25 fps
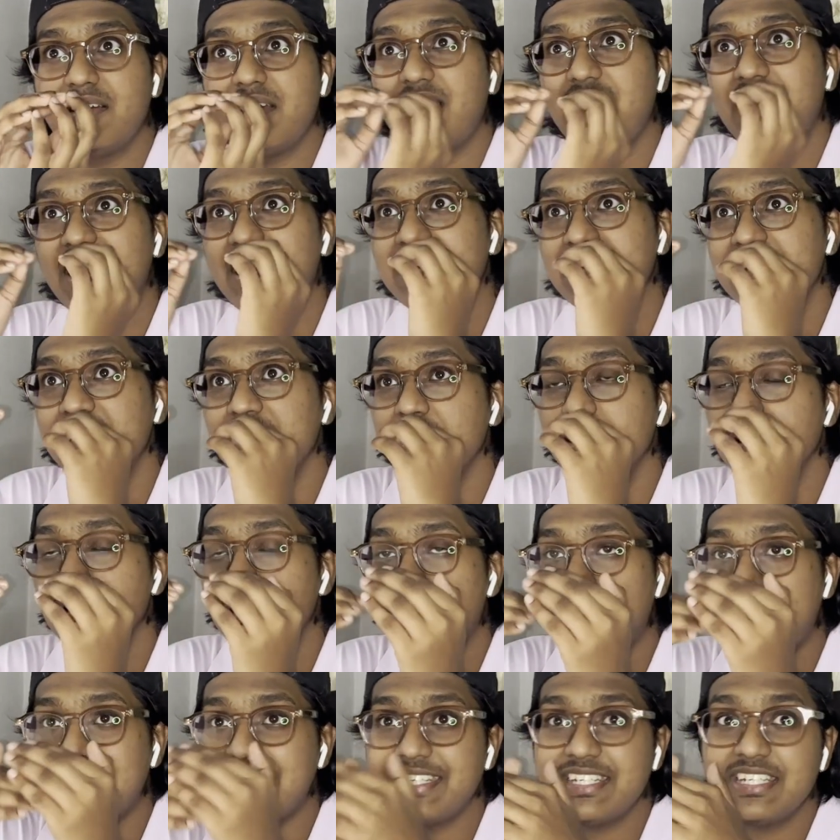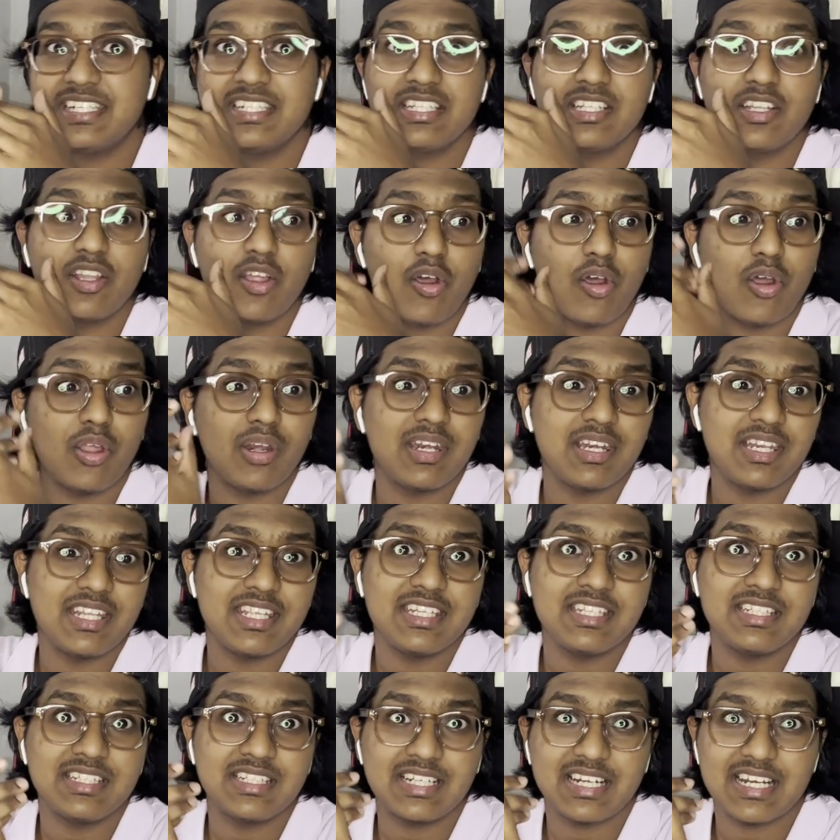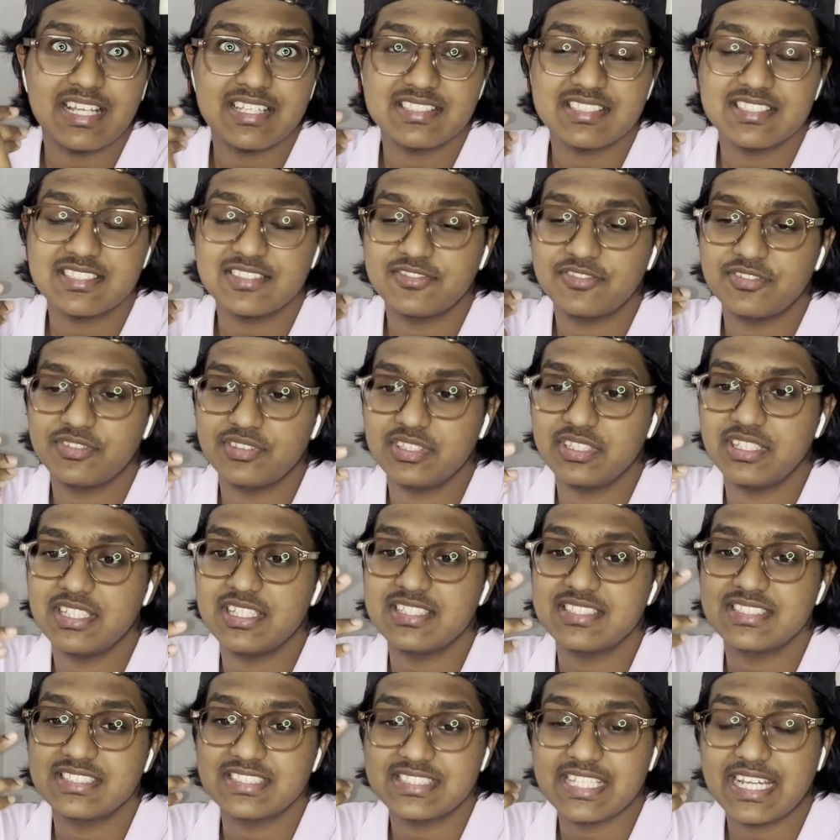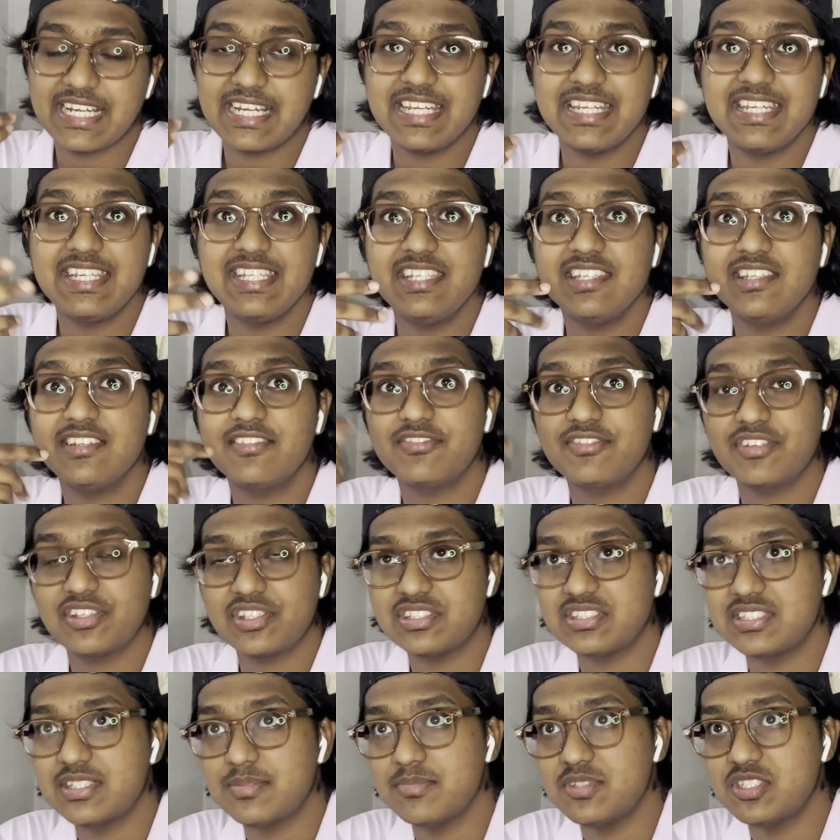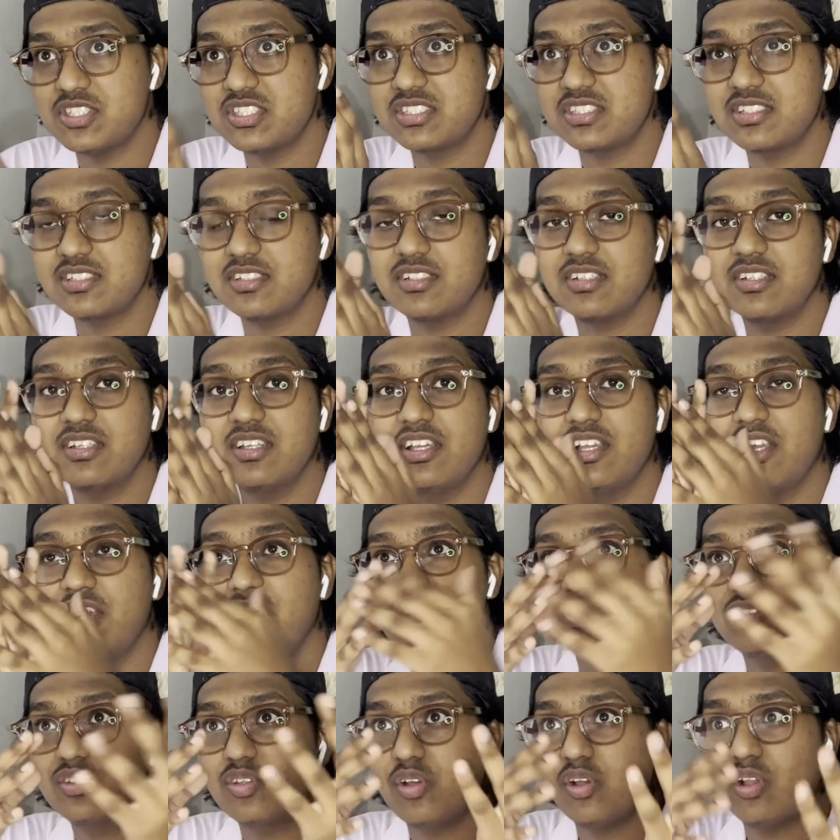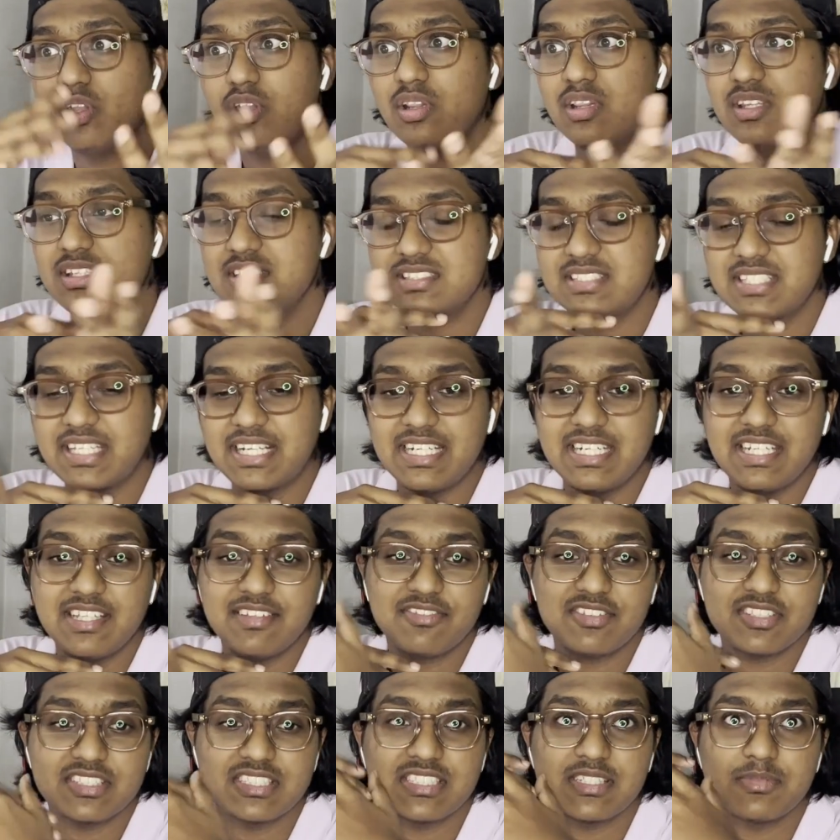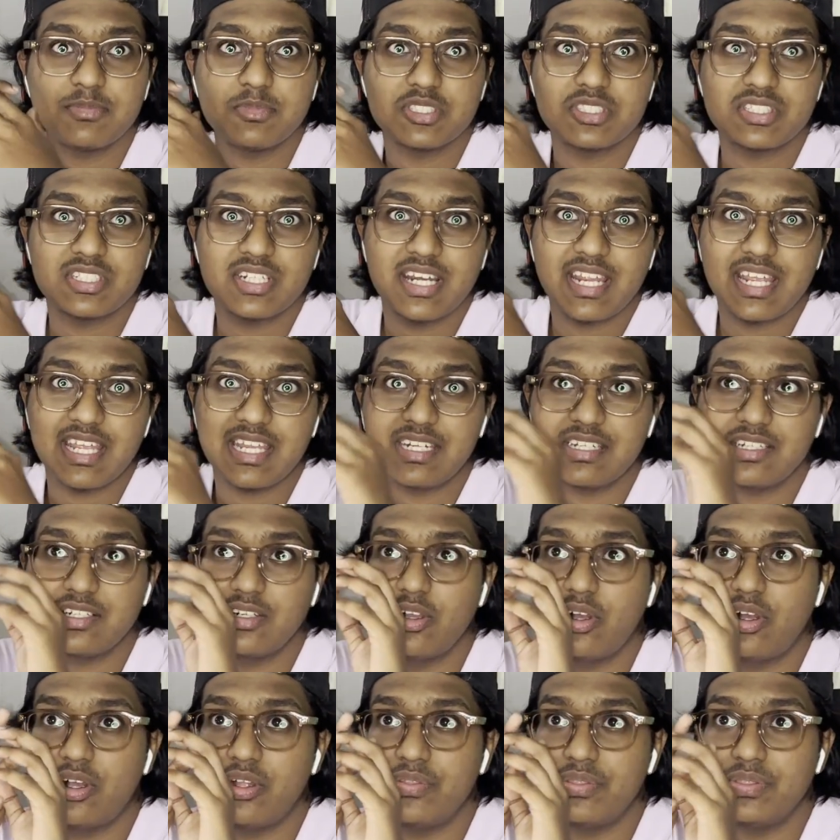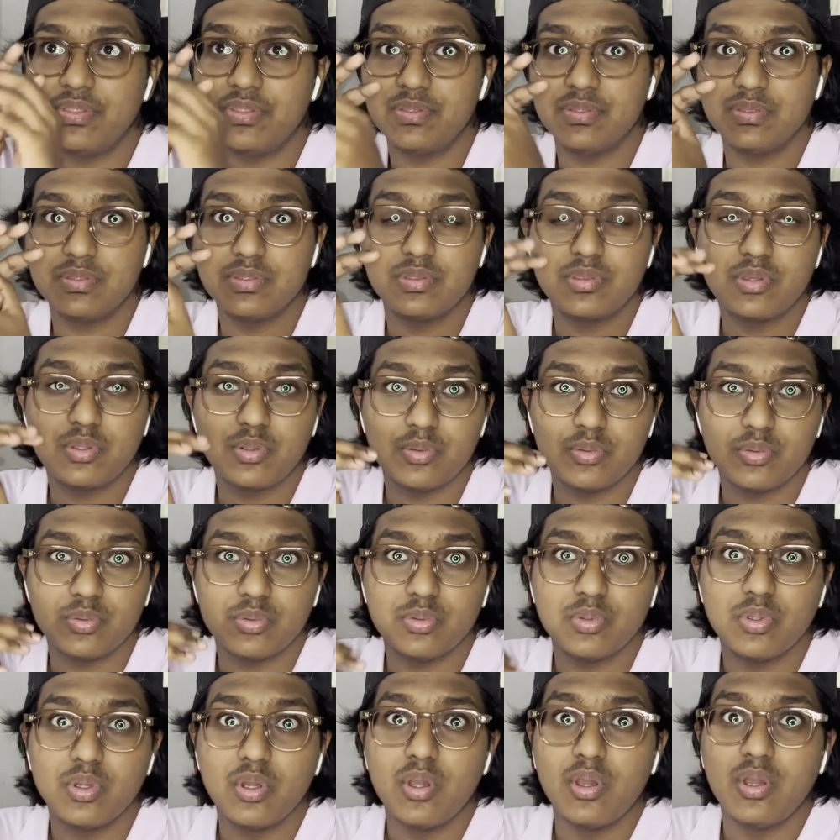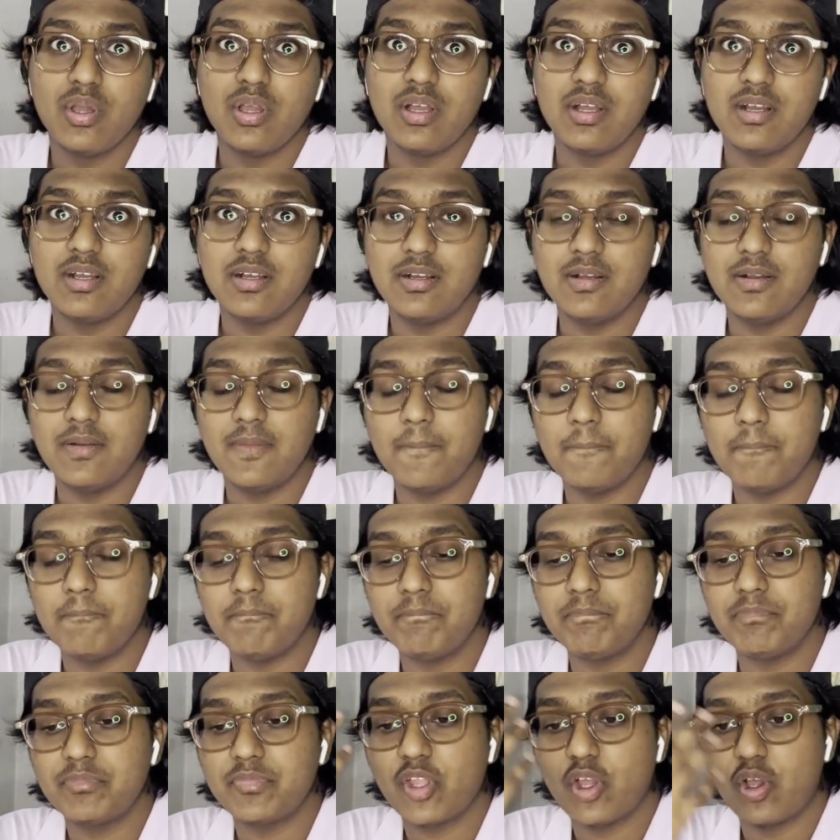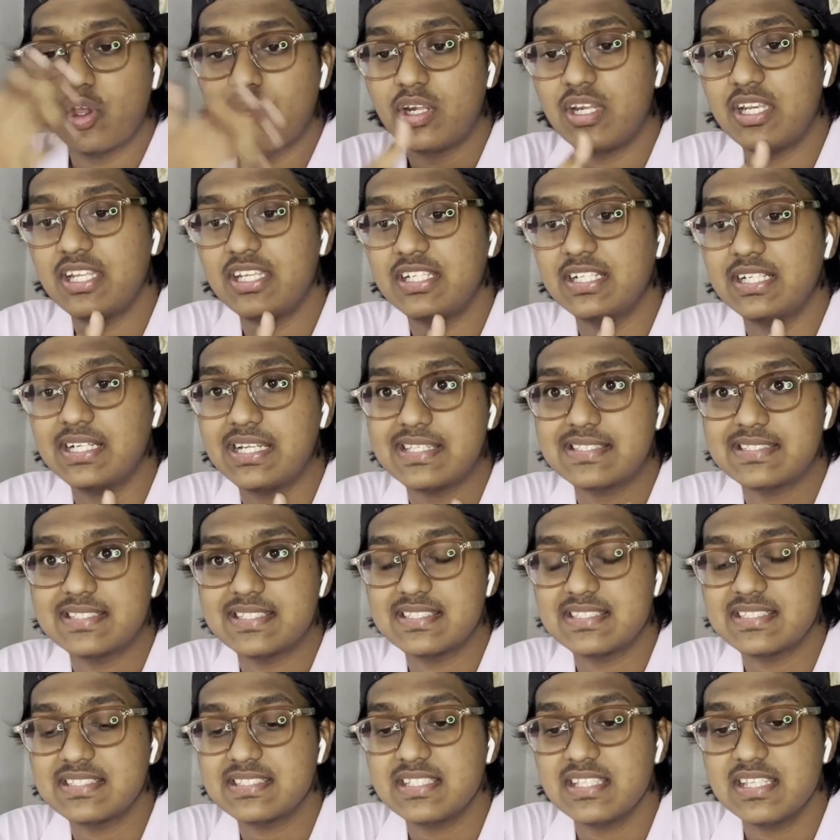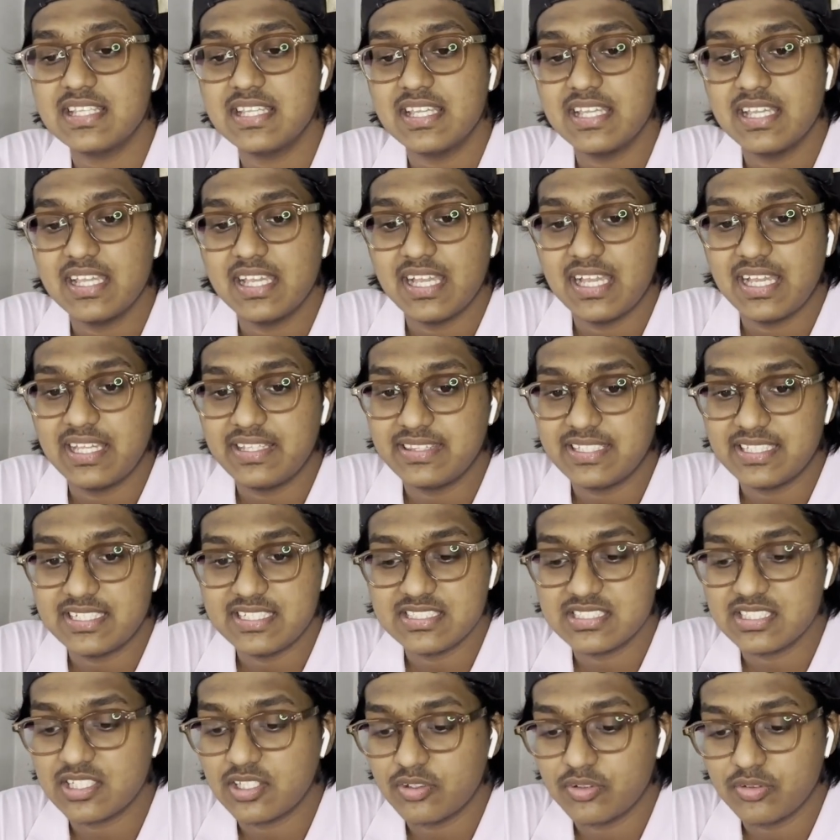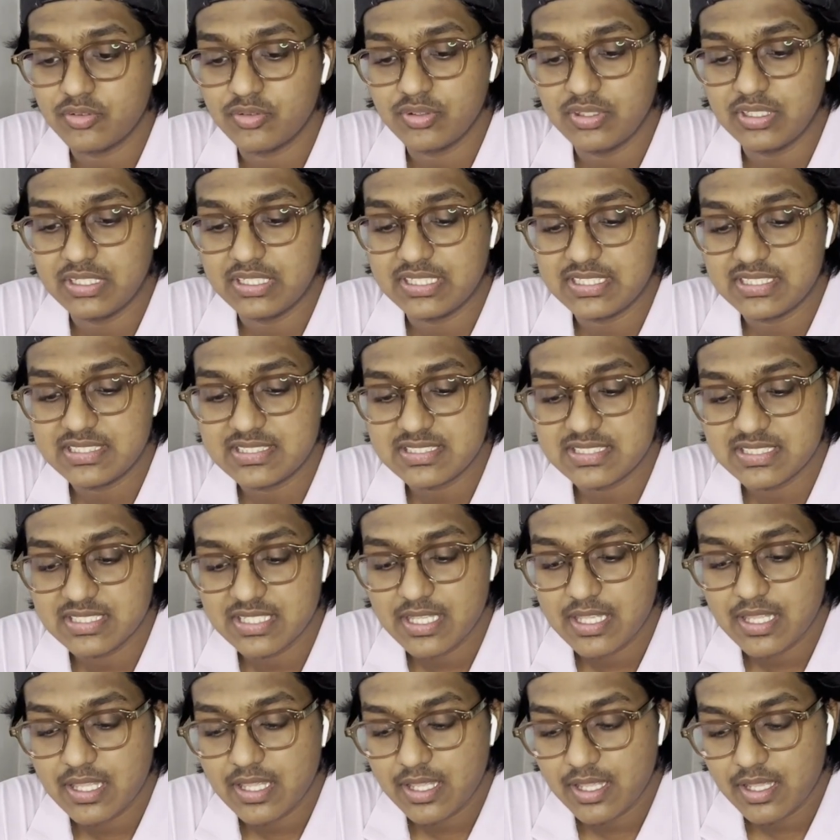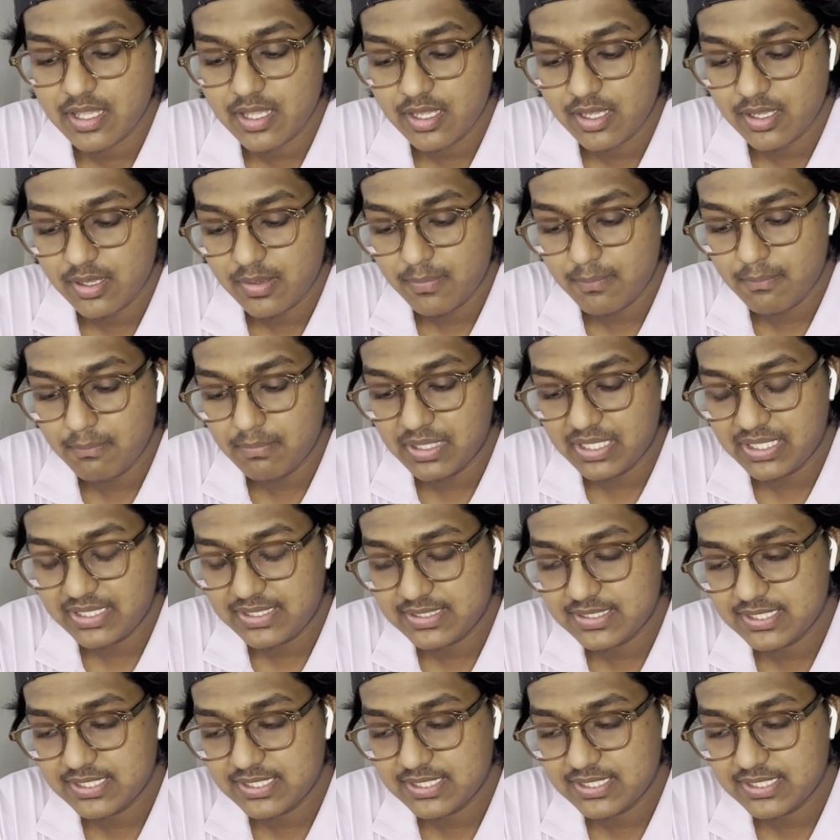and attend online classes for the second year first semester. So all the second year first semester had gone through online classes, and that is how it is. But